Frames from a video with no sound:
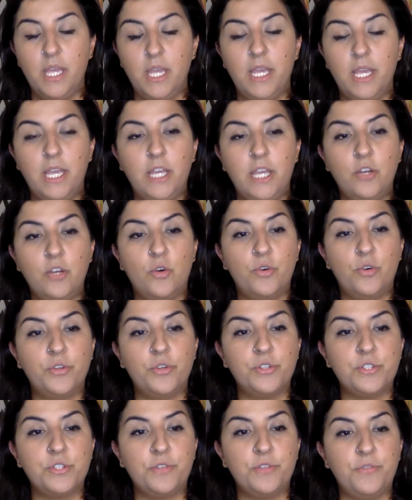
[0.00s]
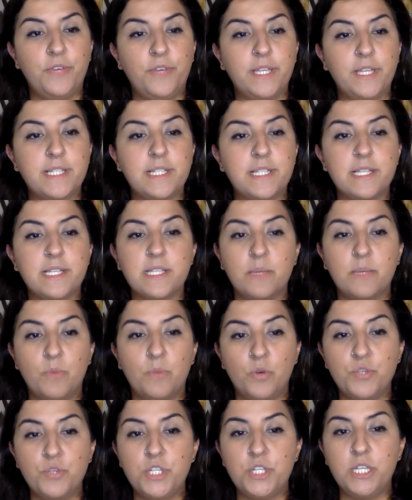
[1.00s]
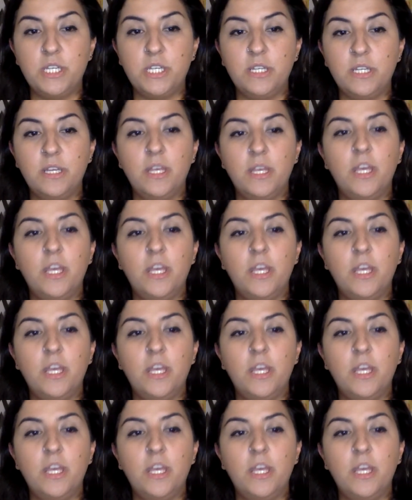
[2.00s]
In order to fix the Somogi,